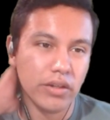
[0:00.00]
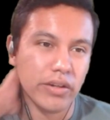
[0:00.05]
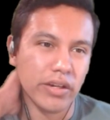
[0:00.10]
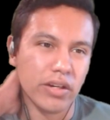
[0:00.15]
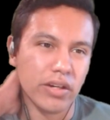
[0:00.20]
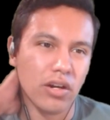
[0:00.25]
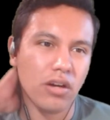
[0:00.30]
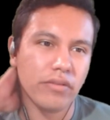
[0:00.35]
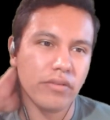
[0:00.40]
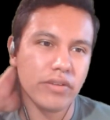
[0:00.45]

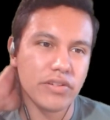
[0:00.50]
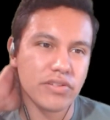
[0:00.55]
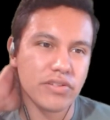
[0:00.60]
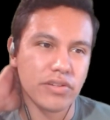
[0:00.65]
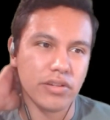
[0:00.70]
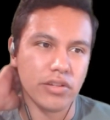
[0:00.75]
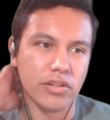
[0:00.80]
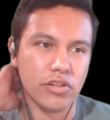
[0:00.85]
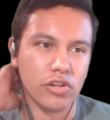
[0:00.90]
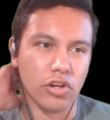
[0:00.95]
And
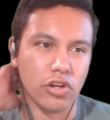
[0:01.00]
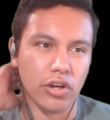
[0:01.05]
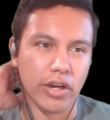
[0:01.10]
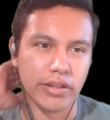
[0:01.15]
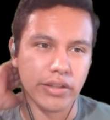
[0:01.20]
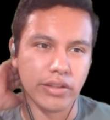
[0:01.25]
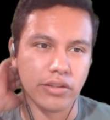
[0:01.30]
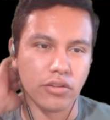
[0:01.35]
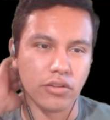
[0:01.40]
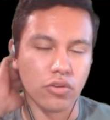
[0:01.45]
obviously, you know,
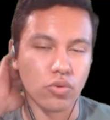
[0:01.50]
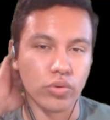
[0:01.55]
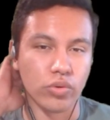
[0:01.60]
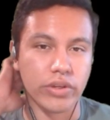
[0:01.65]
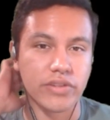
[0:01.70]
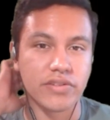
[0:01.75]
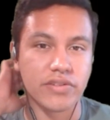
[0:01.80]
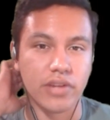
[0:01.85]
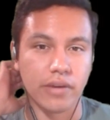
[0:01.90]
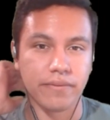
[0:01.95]
I think the
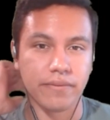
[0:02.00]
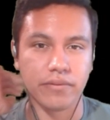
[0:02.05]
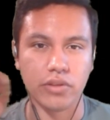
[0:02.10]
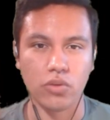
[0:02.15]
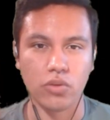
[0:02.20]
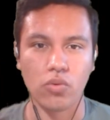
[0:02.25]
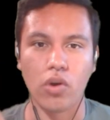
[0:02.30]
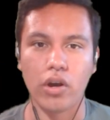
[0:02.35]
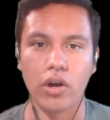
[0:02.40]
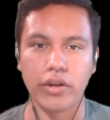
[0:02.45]
Greeks
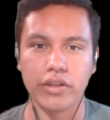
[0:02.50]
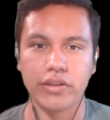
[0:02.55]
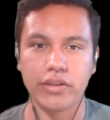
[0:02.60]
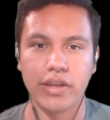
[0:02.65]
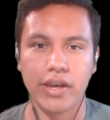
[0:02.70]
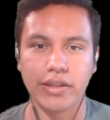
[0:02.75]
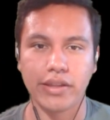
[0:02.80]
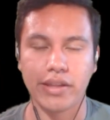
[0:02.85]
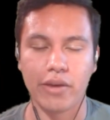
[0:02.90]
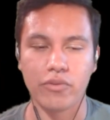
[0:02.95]
definitely wanted
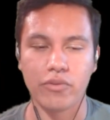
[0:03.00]
that.